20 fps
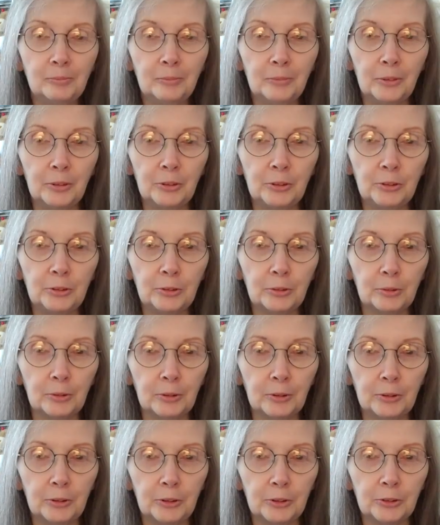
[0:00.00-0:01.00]
It
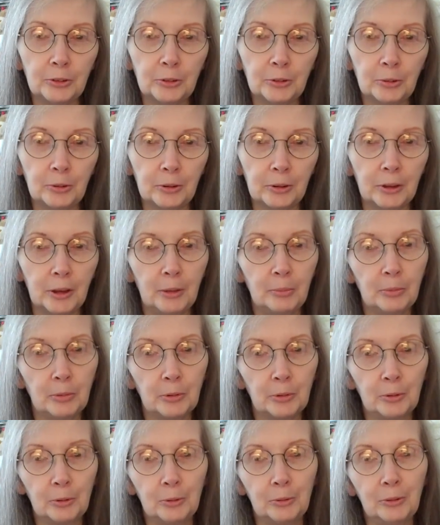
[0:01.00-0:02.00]
just sort of came
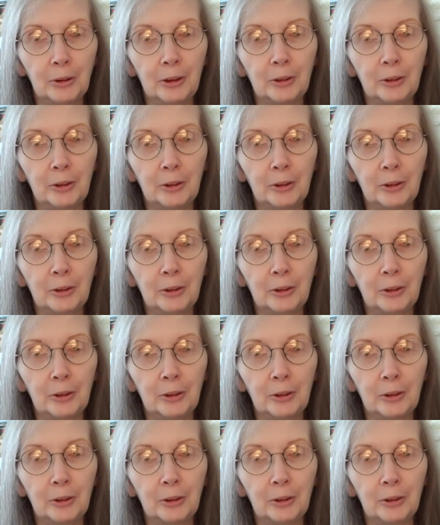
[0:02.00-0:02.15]
through.